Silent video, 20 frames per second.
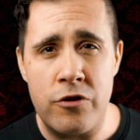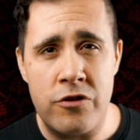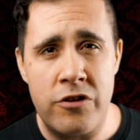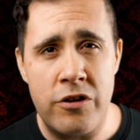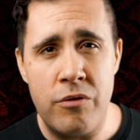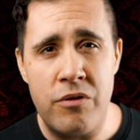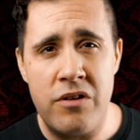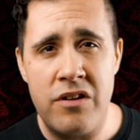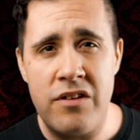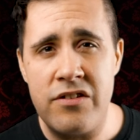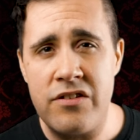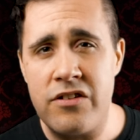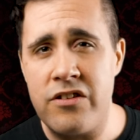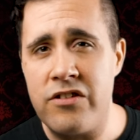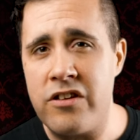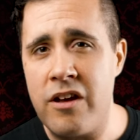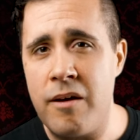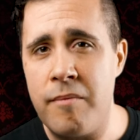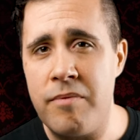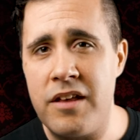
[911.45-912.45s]
gratuitous to
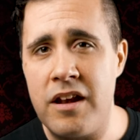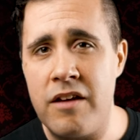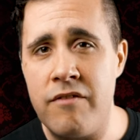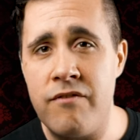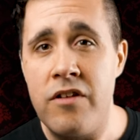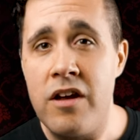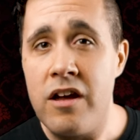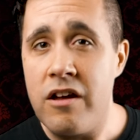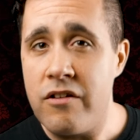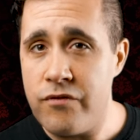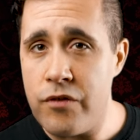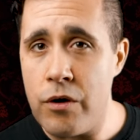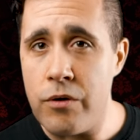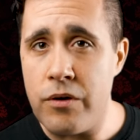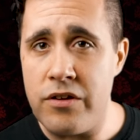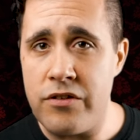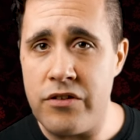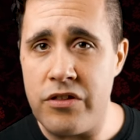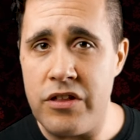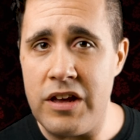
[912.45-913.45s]
some that I've
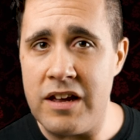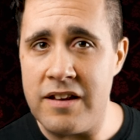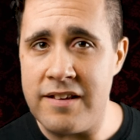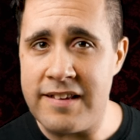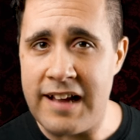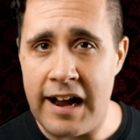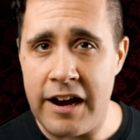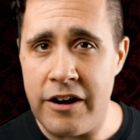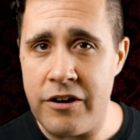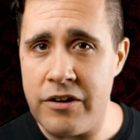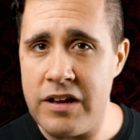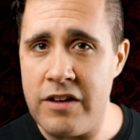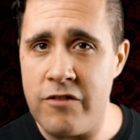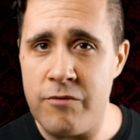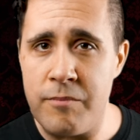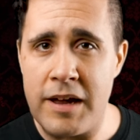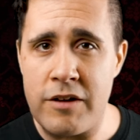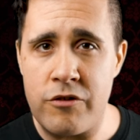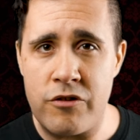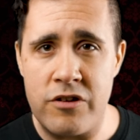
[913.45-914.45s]
focused the entirety
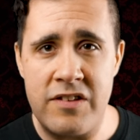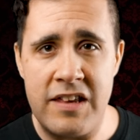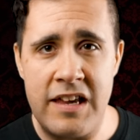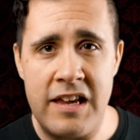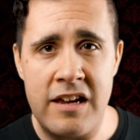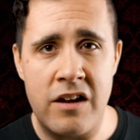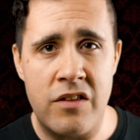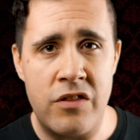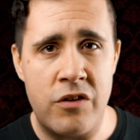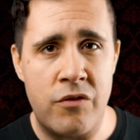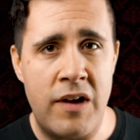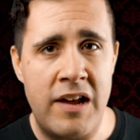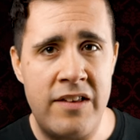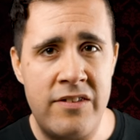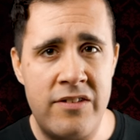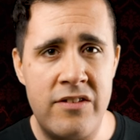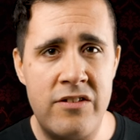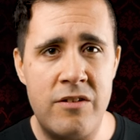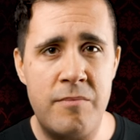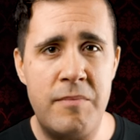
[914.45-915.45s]
of my critique on the
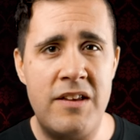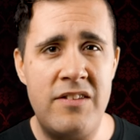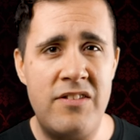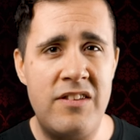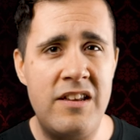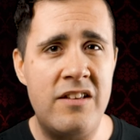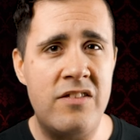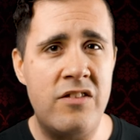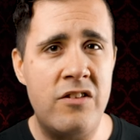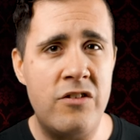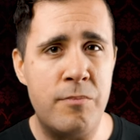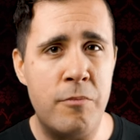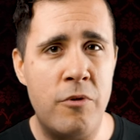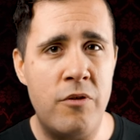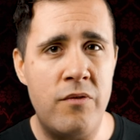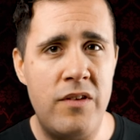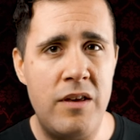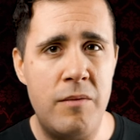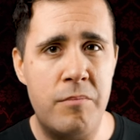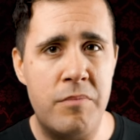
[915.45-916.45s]
racism I see in this
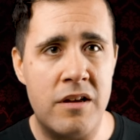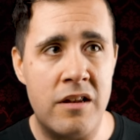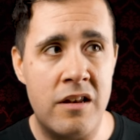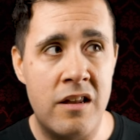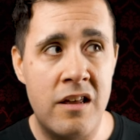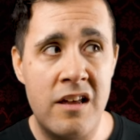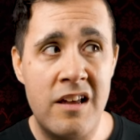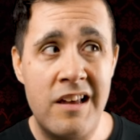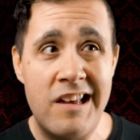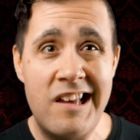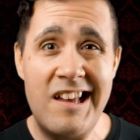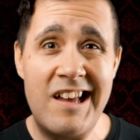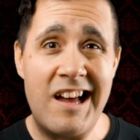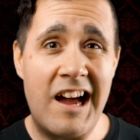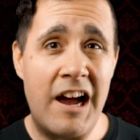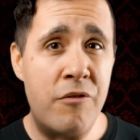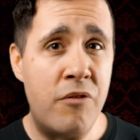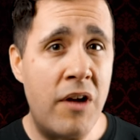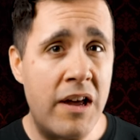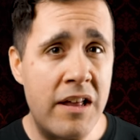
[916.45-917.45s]
movie, but
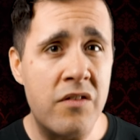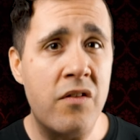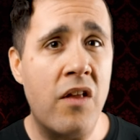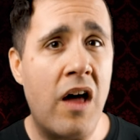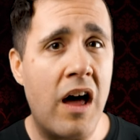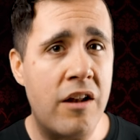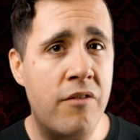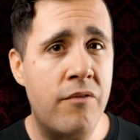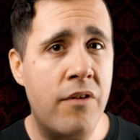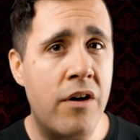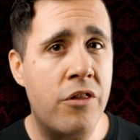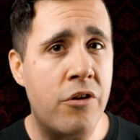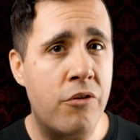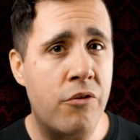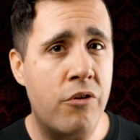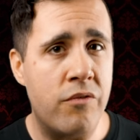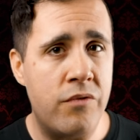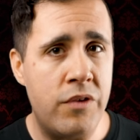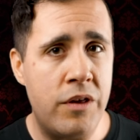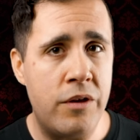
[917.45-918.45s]
I read a lot of other
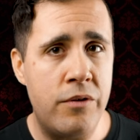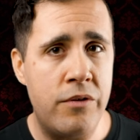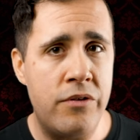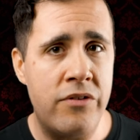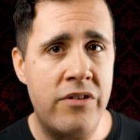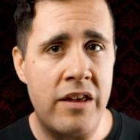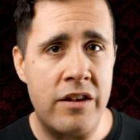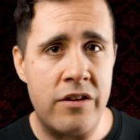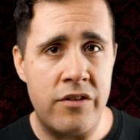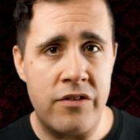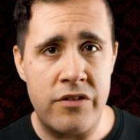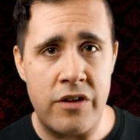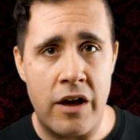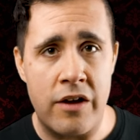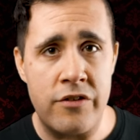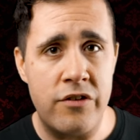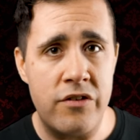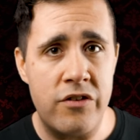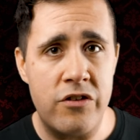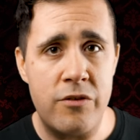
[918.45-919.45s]
reviews and
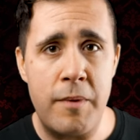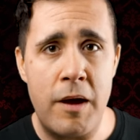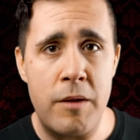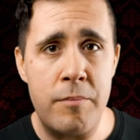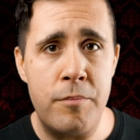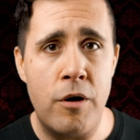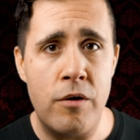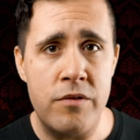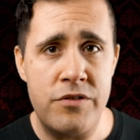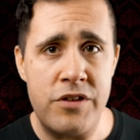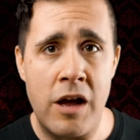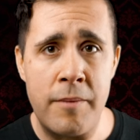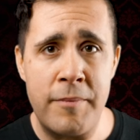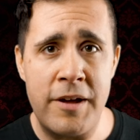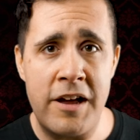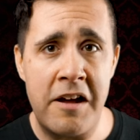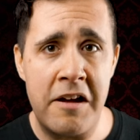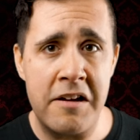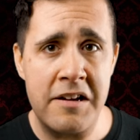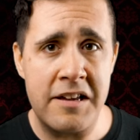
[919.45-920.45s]
discussions about Bone
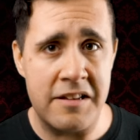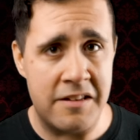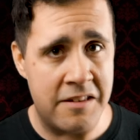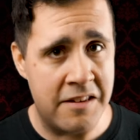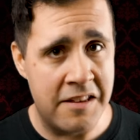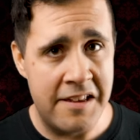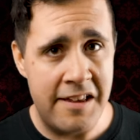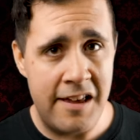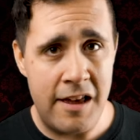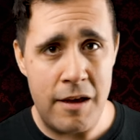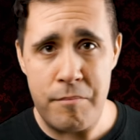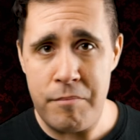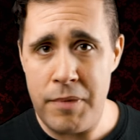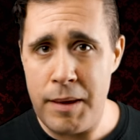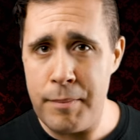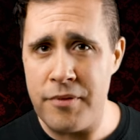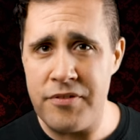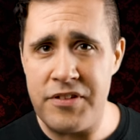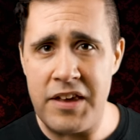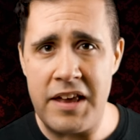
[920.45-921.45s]
Tomahawk, and
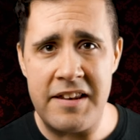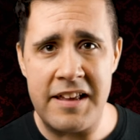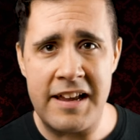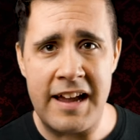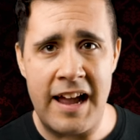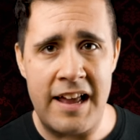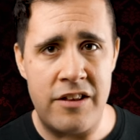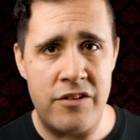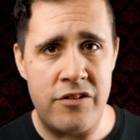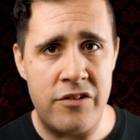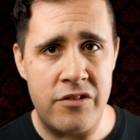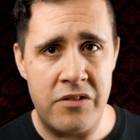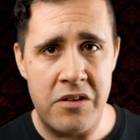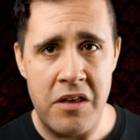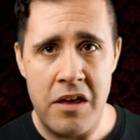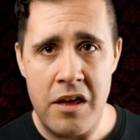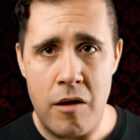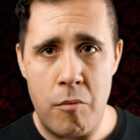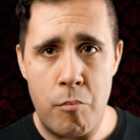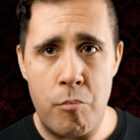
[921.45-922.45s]
people tend to kind of just
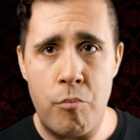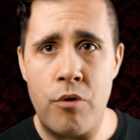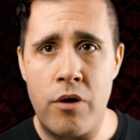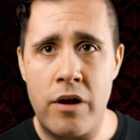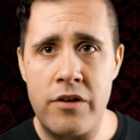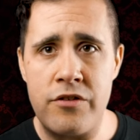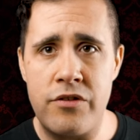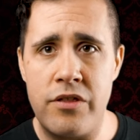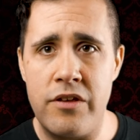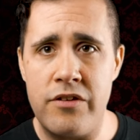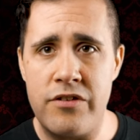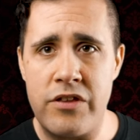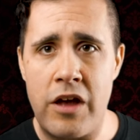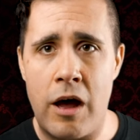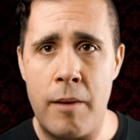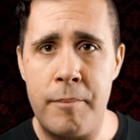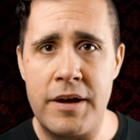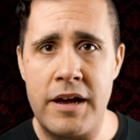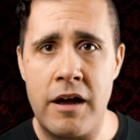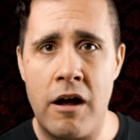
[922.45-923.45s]
brush this
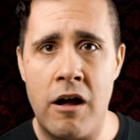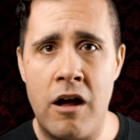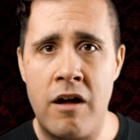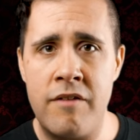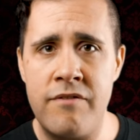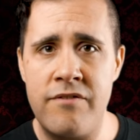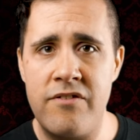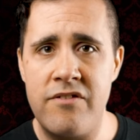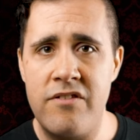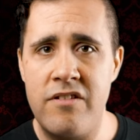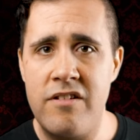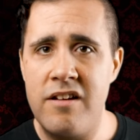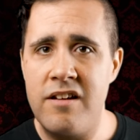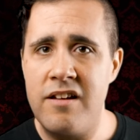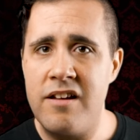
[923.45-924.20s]
topic off.